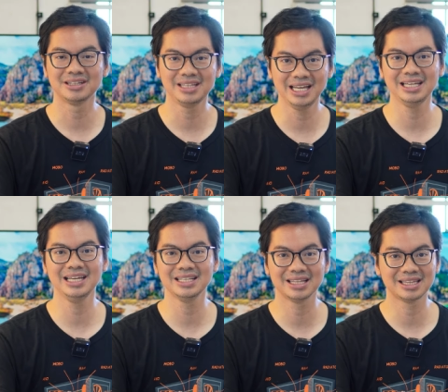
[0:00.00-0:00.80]
they're
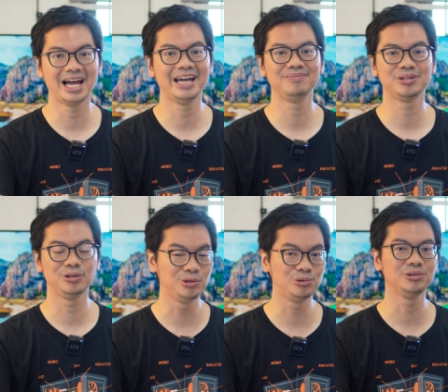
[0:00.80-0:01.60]
taking the time to
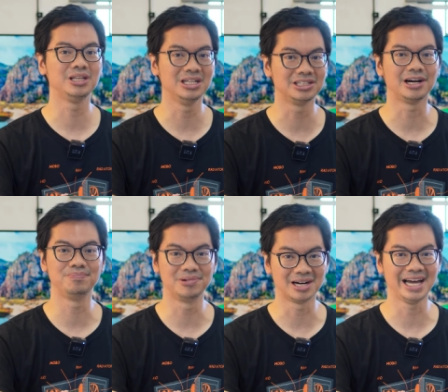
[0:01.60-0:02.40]
do the
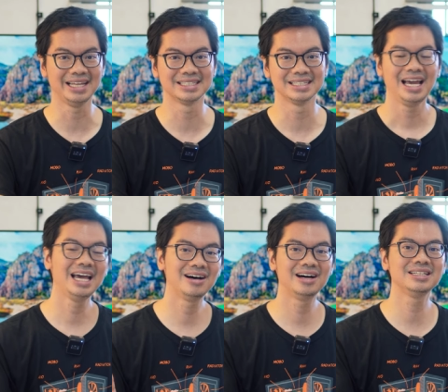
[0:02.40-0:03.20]
job right.
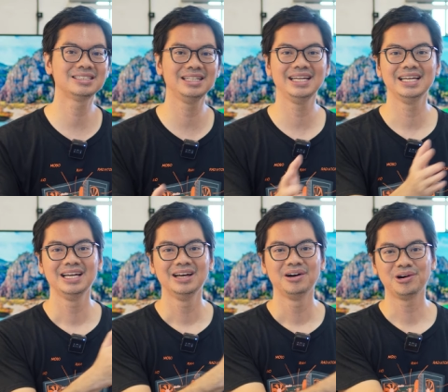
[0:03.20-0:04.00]
And honestly,
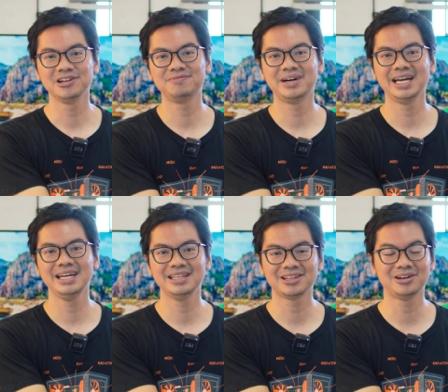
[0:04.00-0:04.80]
all of
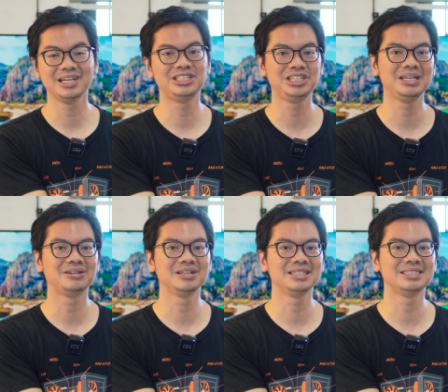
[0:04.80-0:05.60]
my tongue-in-cheek
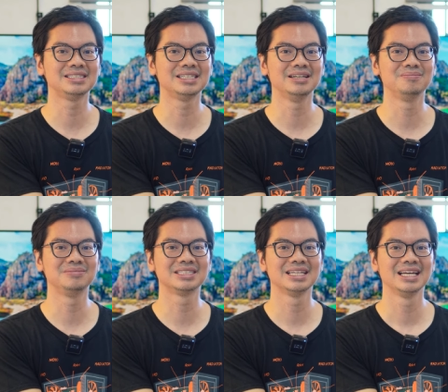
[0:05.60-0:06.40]

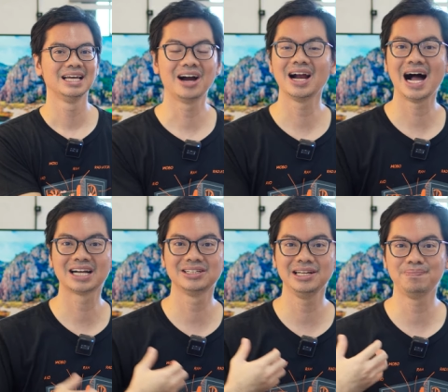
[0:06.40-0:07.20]
criticisms are
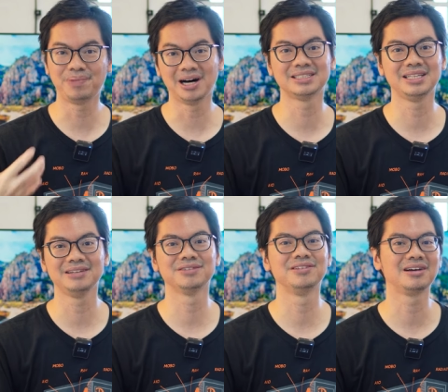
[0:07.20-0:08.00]
actually
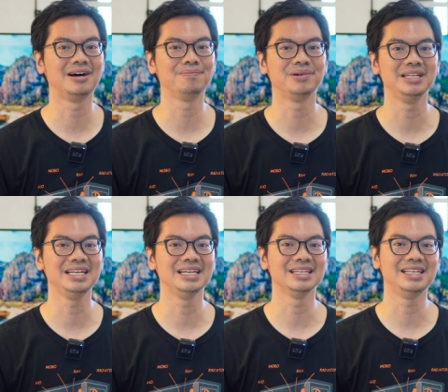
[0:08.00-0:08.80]
positives of the
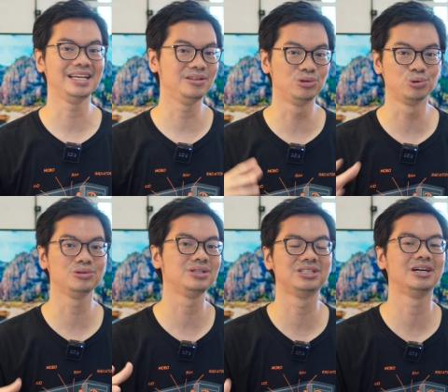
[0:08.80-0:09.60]
company. They
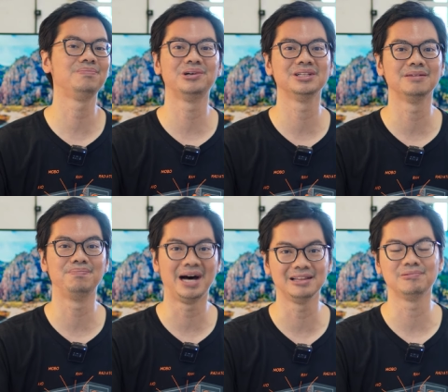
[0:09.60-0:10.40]
don't jump on the
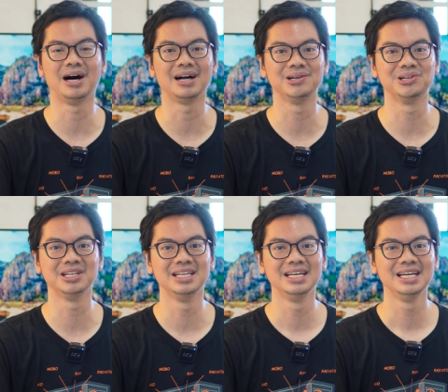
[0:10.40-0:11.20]

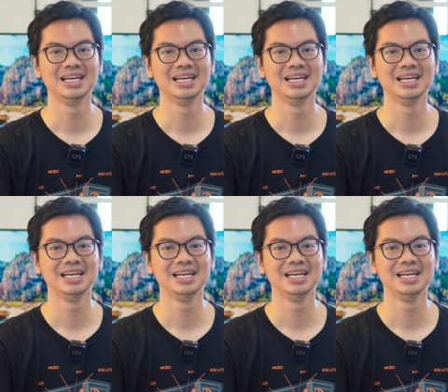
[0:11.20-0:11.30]
bandwagon.